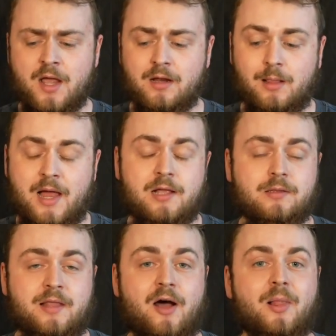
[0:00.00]

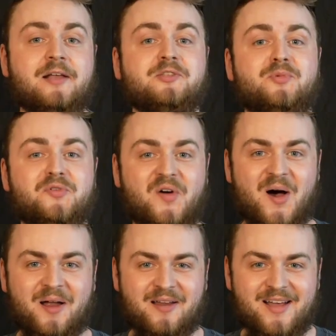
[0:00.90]
Now let's move
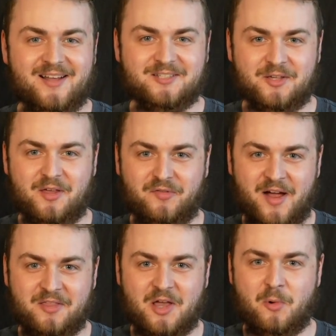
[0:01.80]
on to the
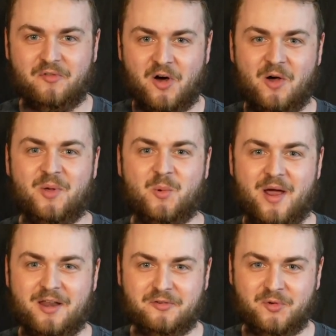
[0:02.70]
fight that we've all been
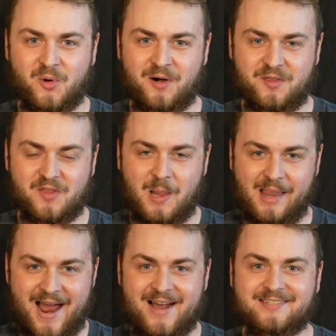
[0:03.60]
waiting for, the
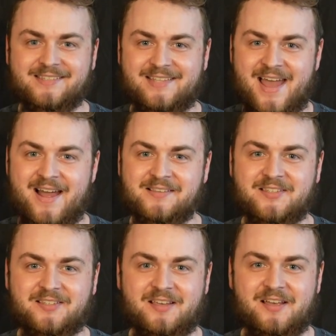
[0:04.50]
last
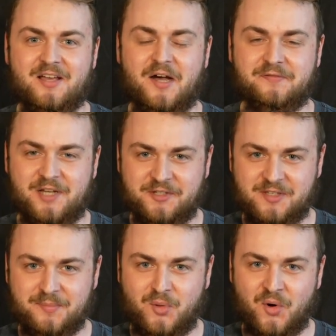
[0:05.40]
dance of
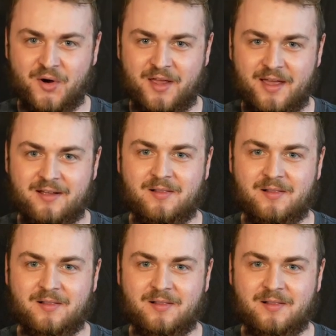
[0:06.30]
Dustin Poirier.